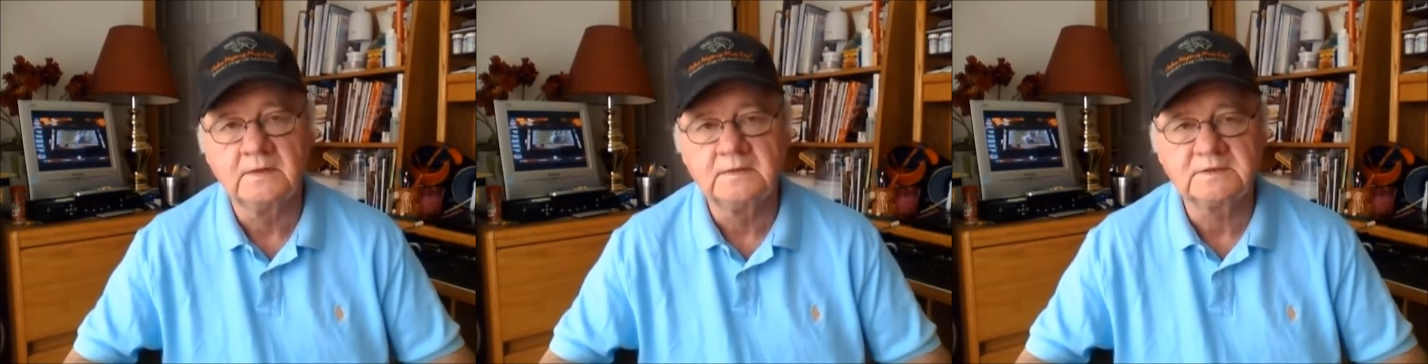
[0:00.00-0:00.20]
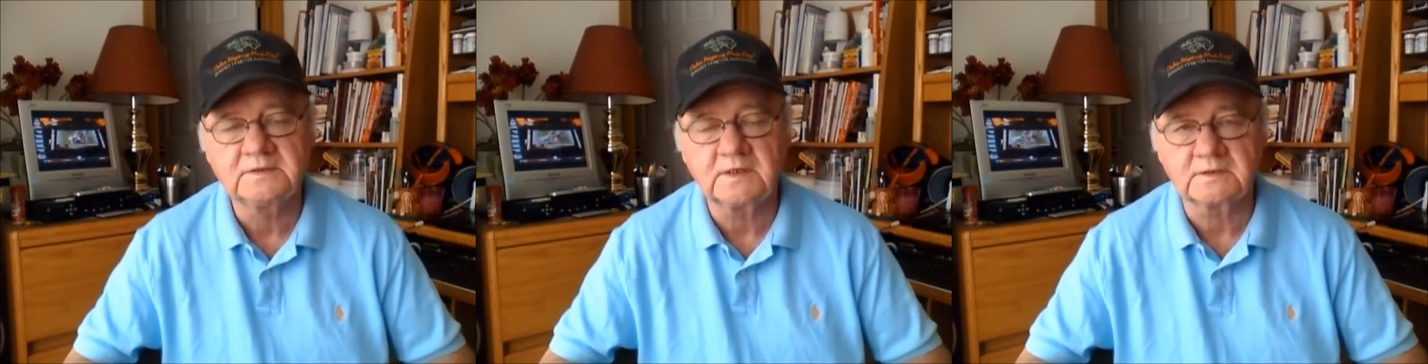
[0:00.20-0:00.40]

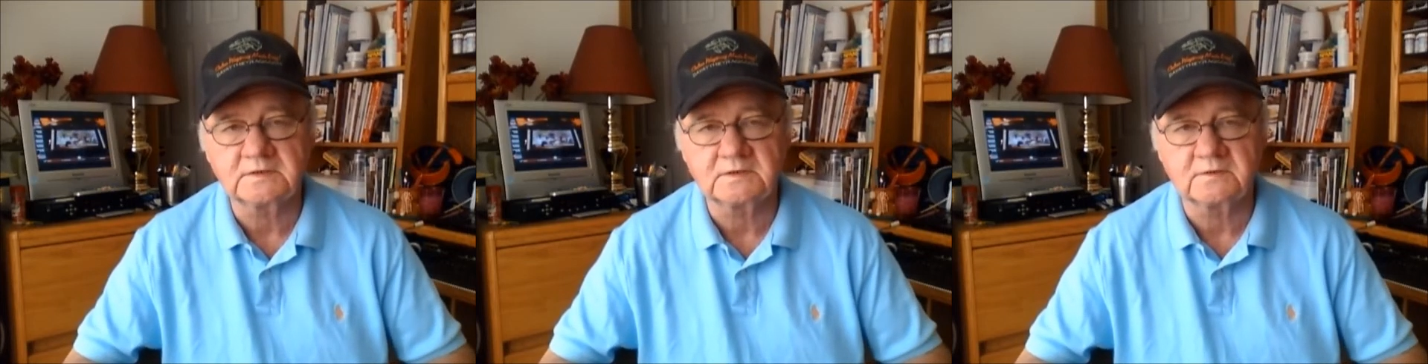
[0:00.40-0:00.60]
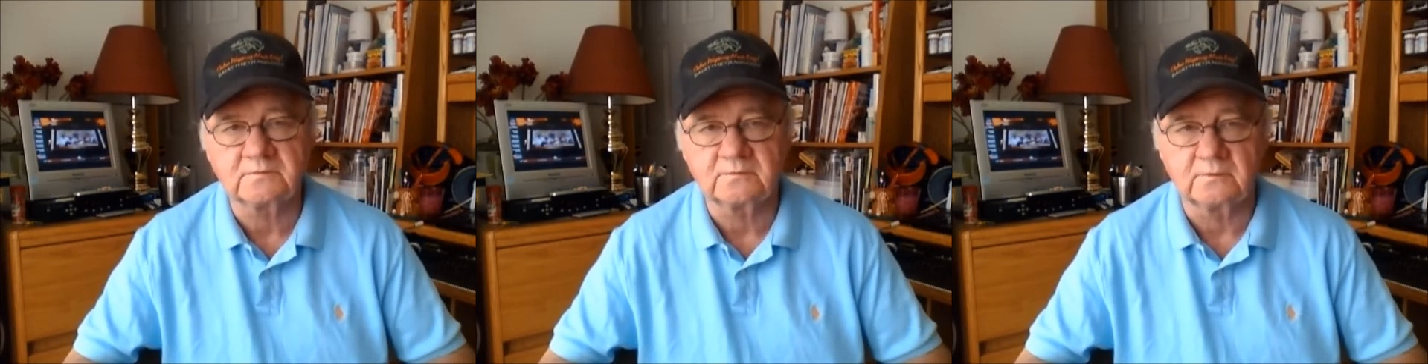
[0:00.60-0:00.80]

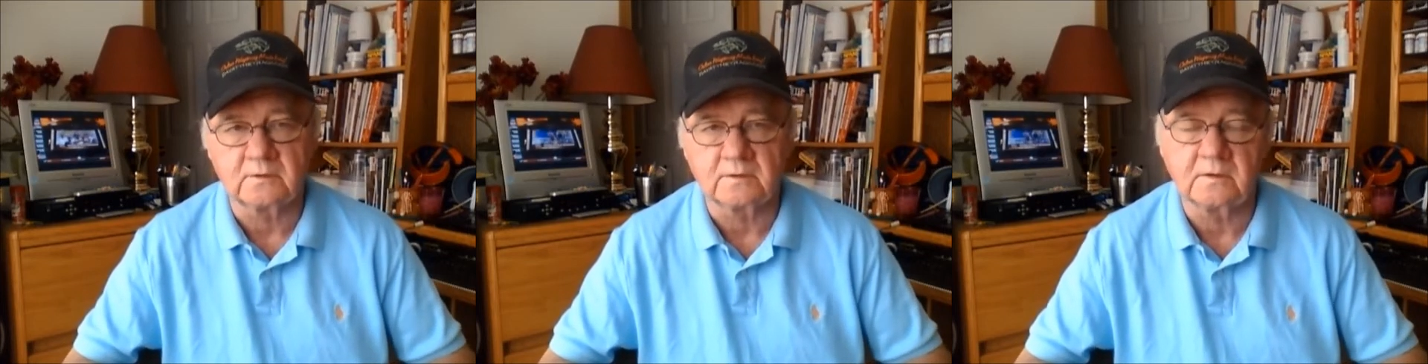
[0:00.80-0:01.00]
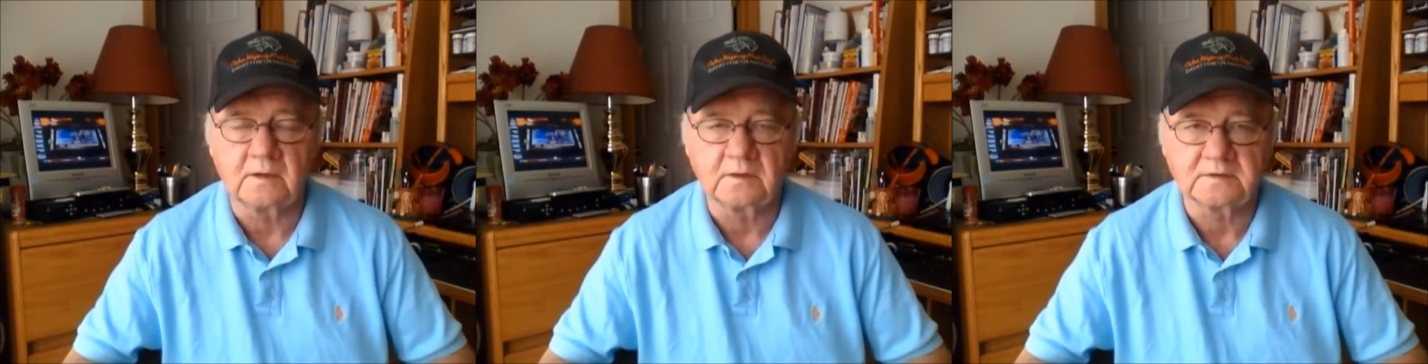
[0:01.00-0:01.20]
6
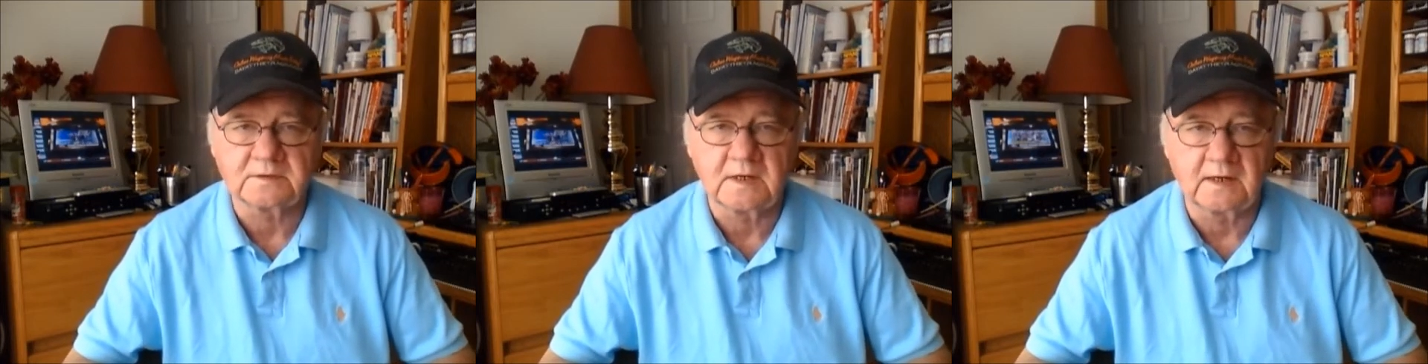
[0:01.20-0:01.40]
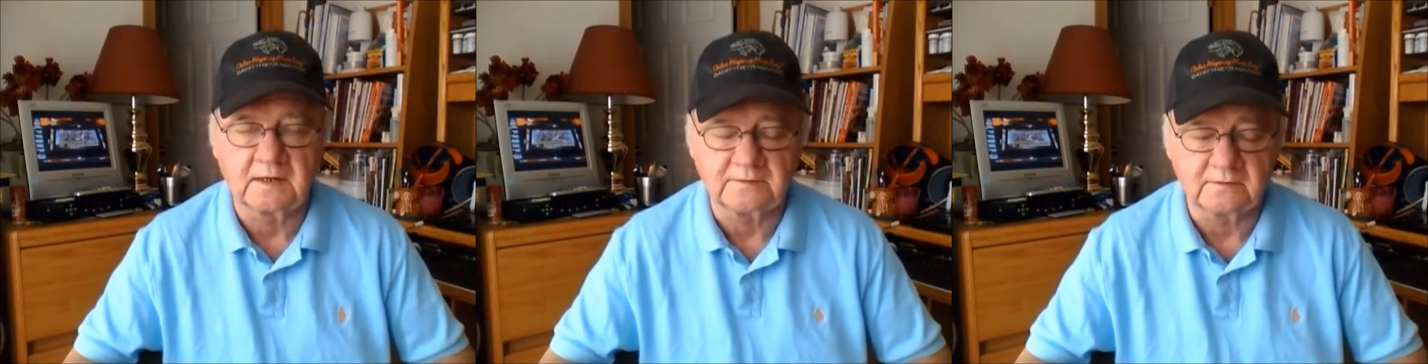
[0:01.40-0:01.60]
furlongs
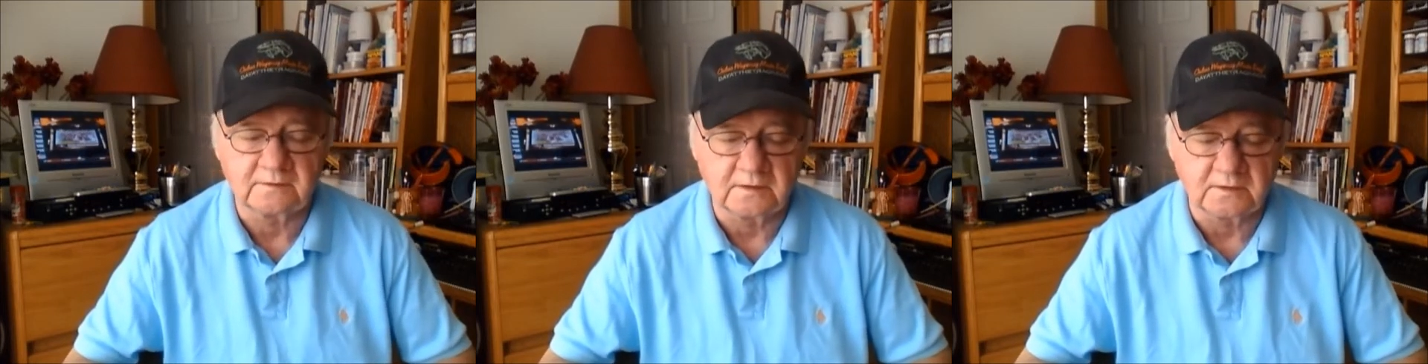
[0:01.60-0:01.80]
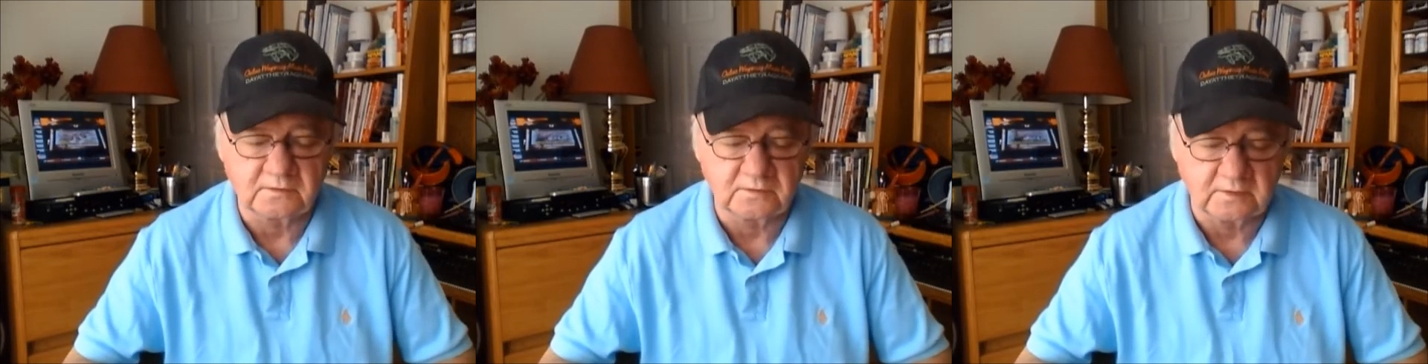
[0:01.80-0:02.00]
on
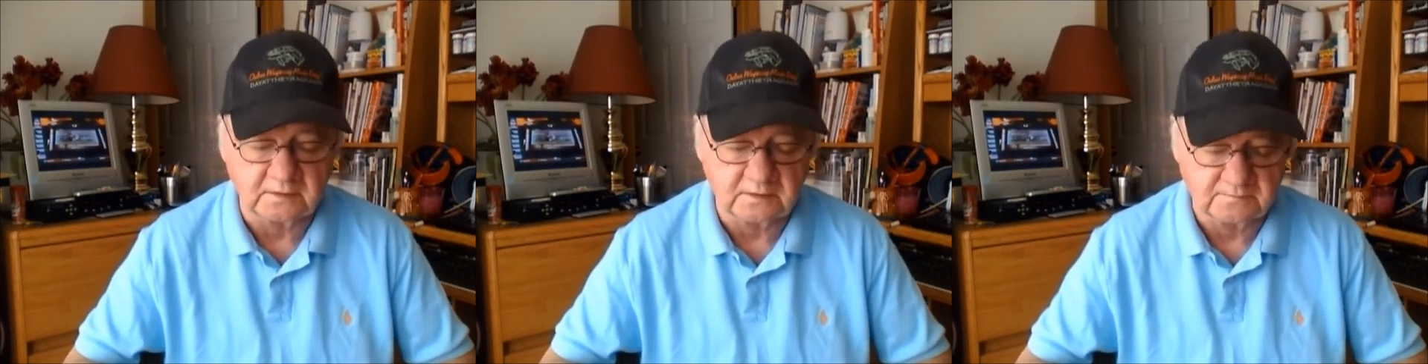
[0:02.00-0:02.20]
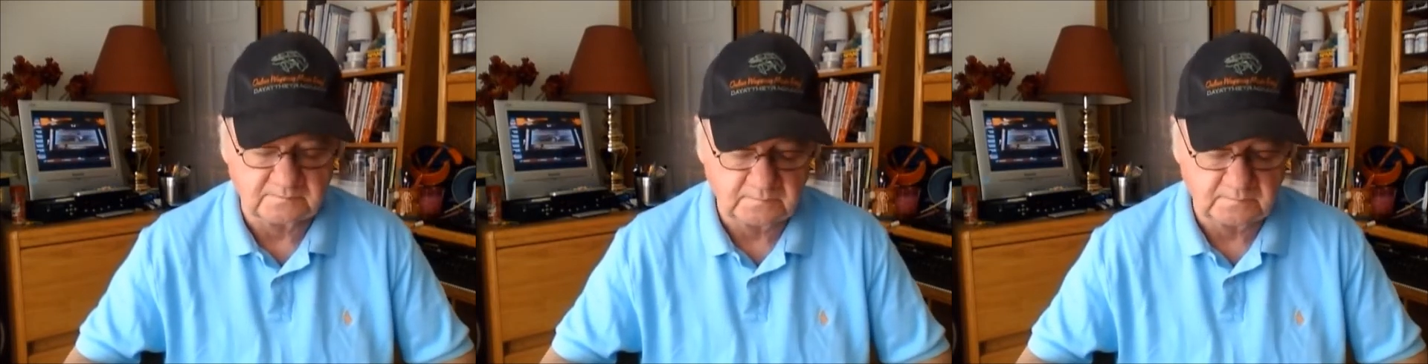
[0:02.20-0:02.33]
the dirt.